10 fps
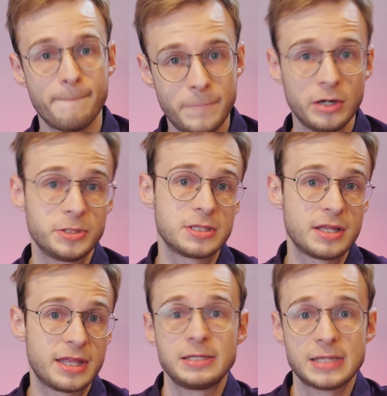but
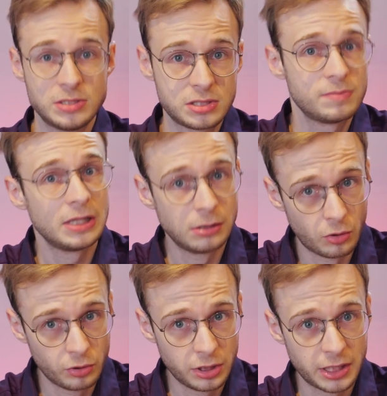they tend to be
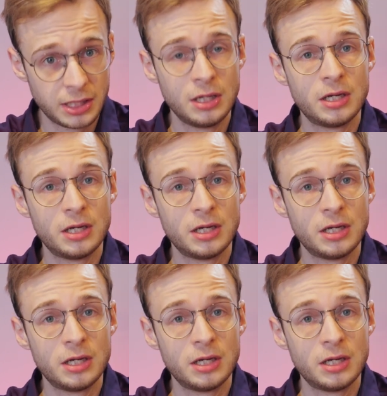longer